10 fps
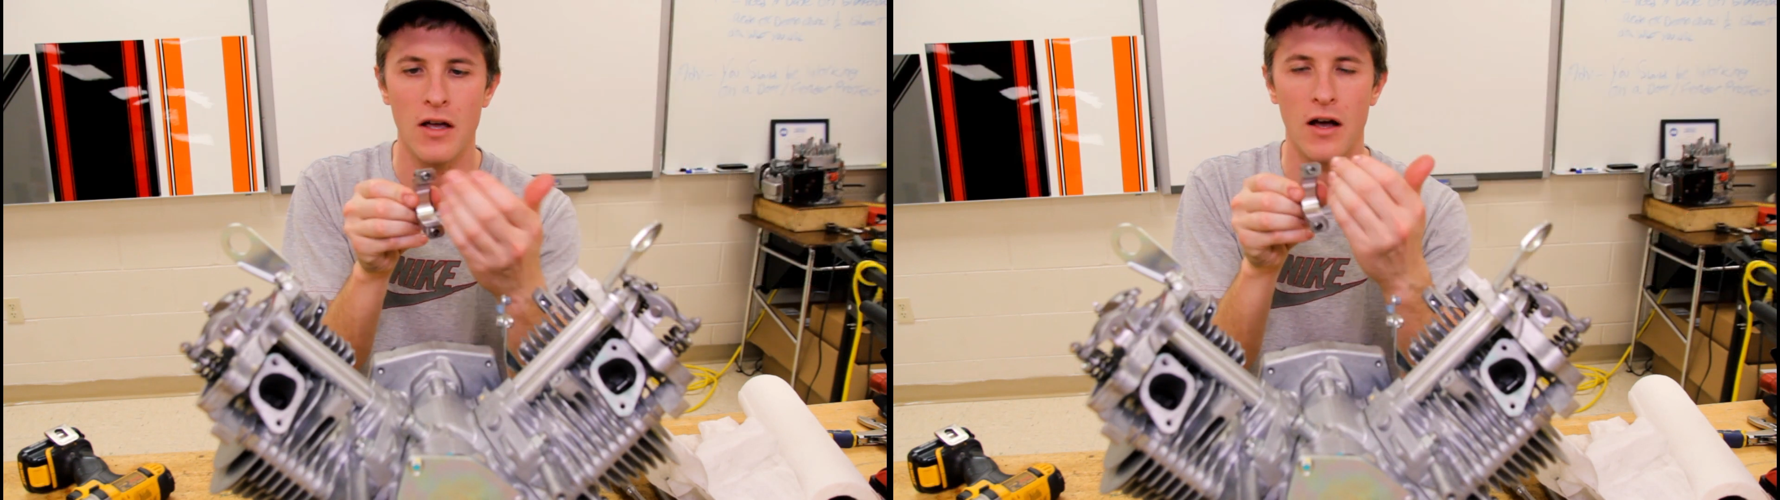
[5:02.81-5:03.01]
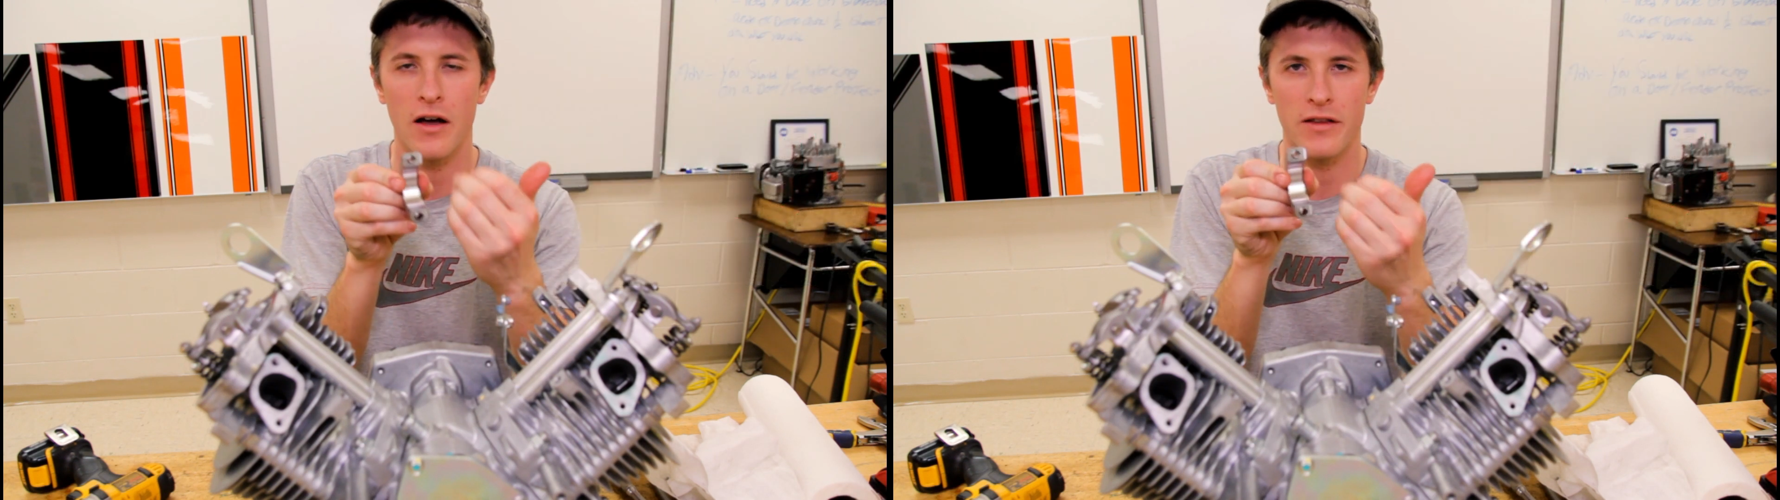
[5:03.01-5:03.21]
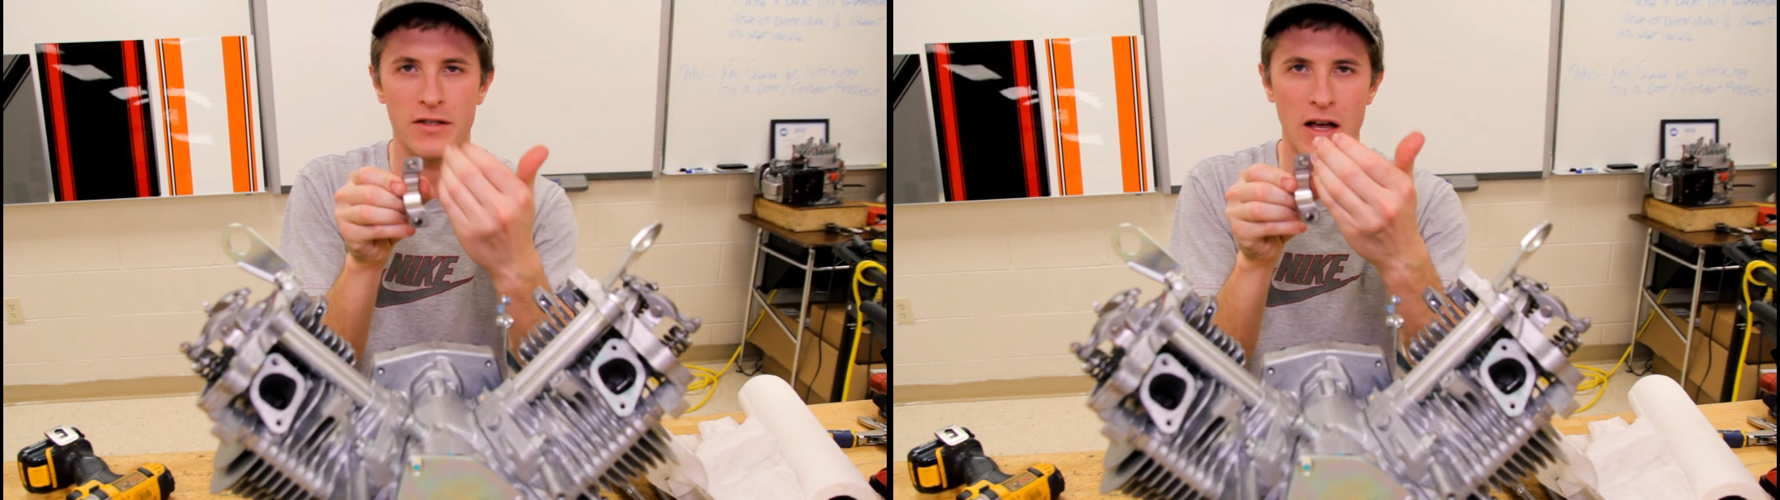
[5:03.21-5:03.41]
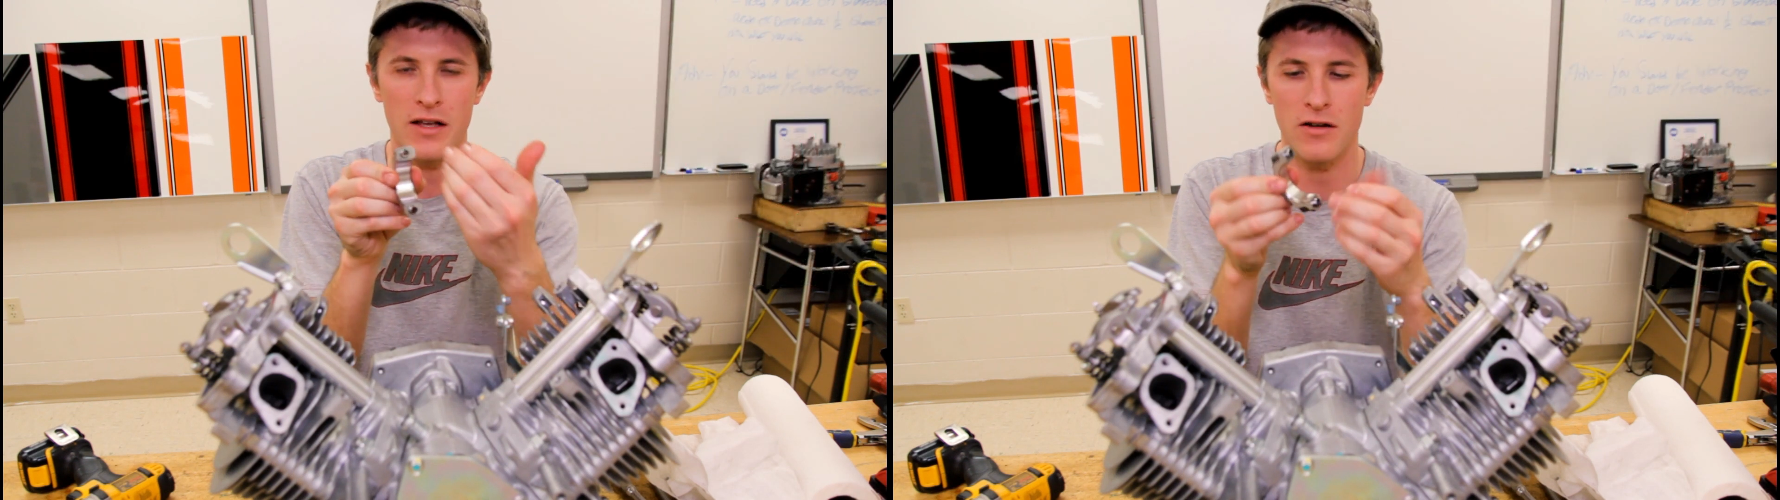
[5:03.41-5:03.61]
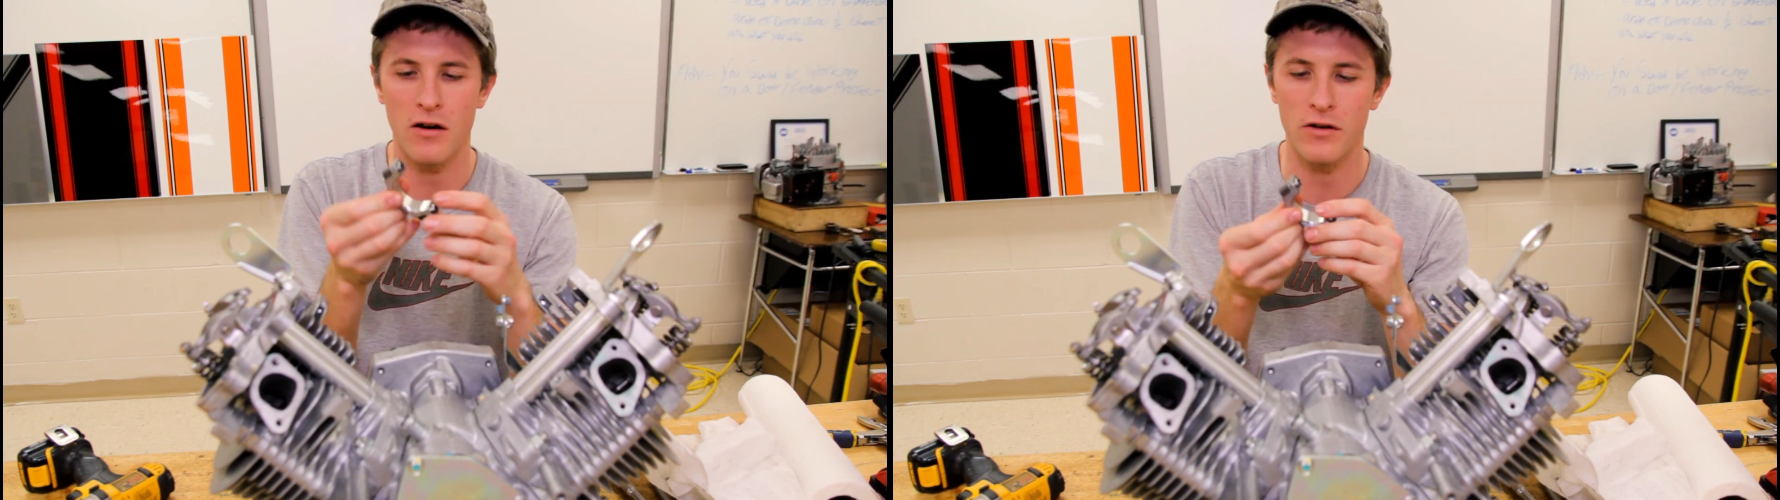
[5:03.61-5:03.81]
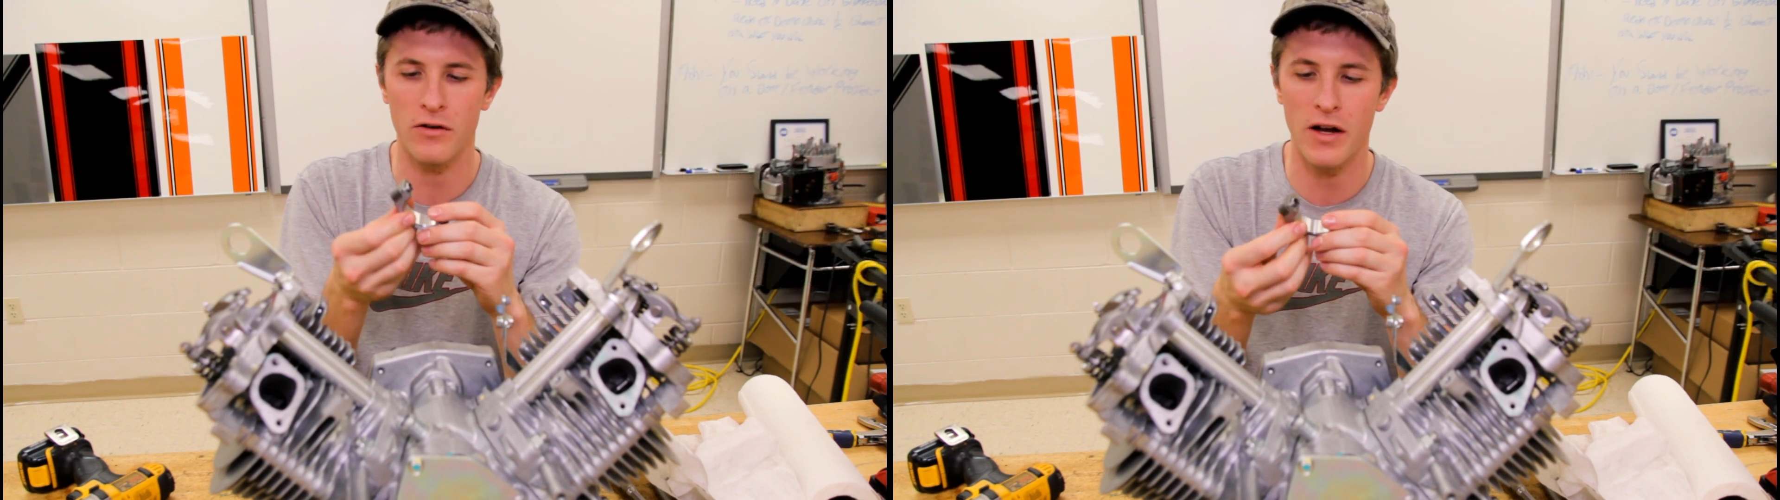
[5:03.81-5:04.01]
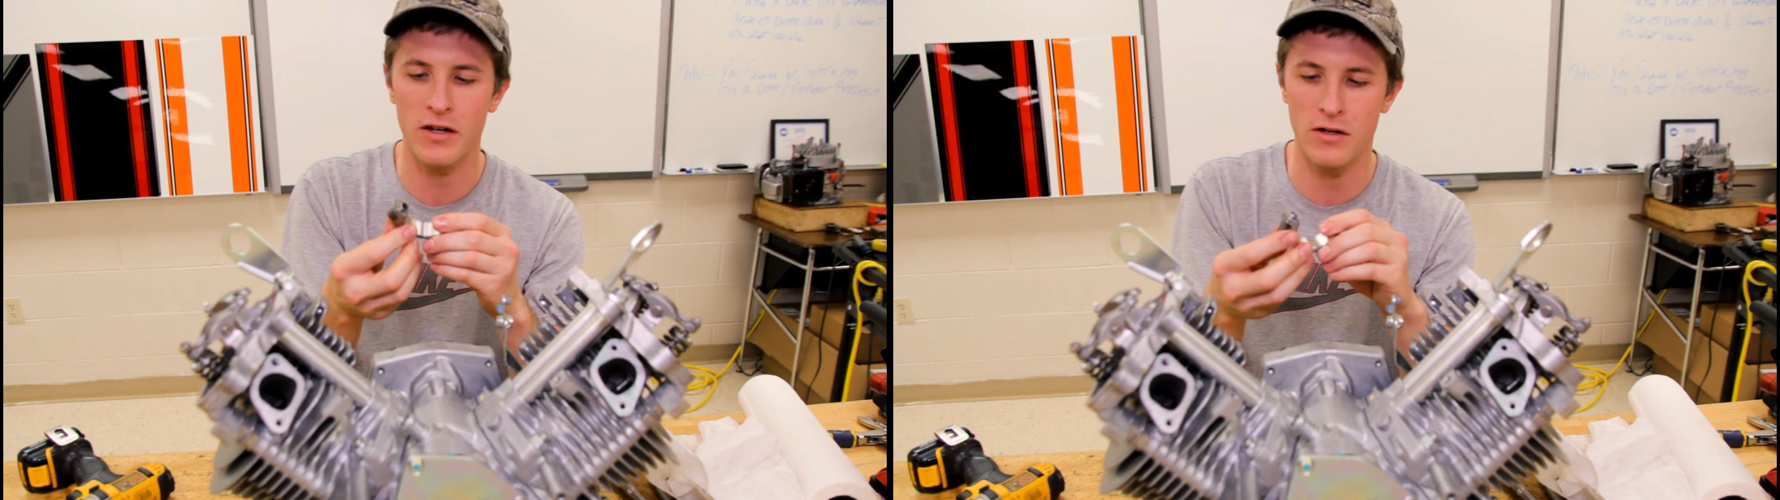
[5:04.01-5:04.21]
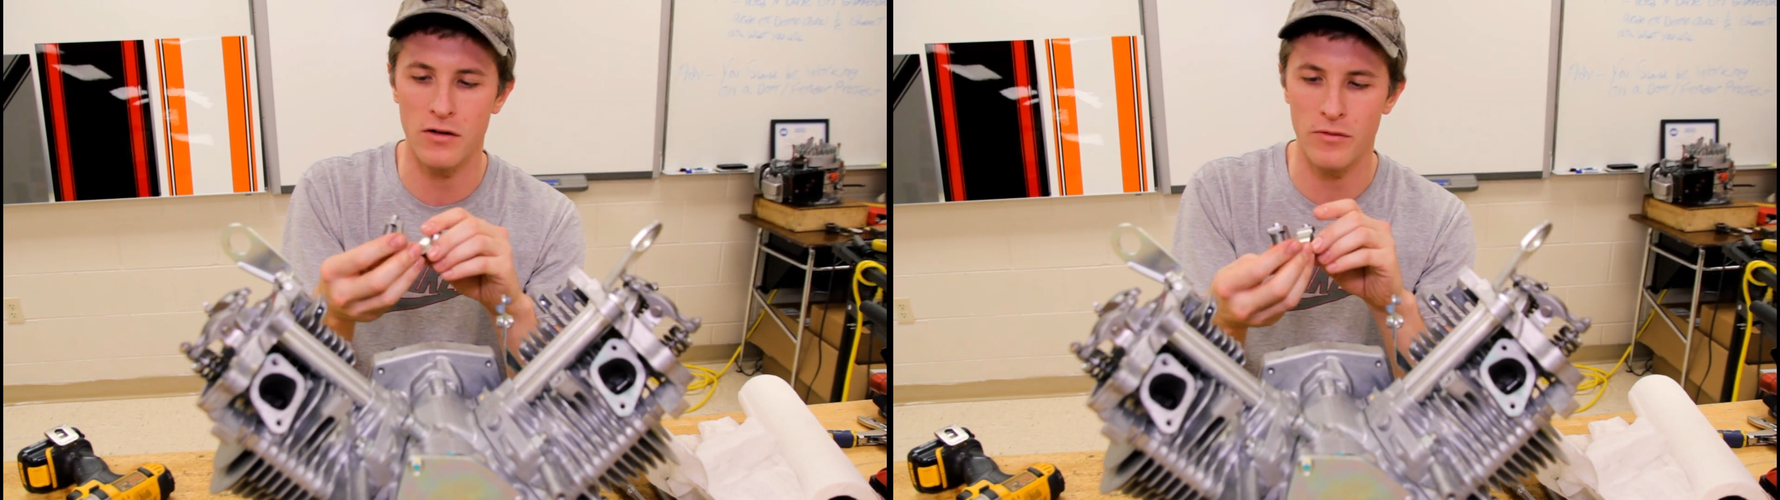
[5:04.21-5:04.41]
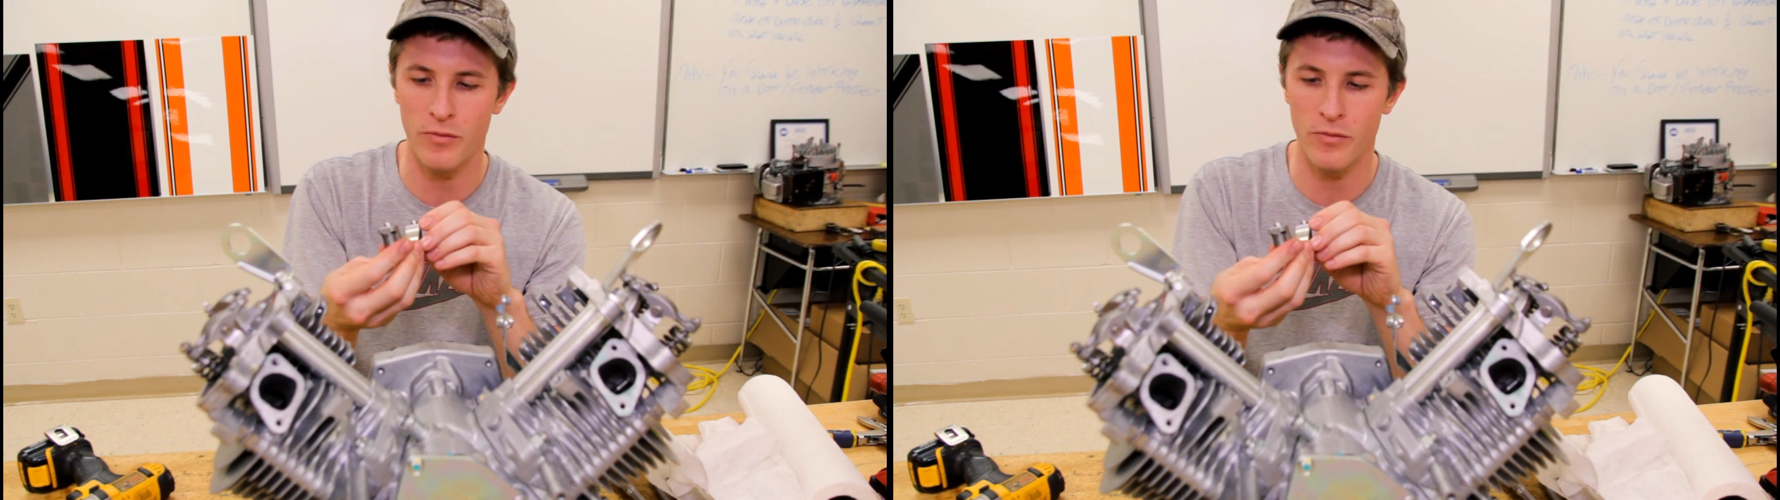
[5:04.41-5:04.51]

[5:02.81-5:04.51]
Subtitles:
The sides are directional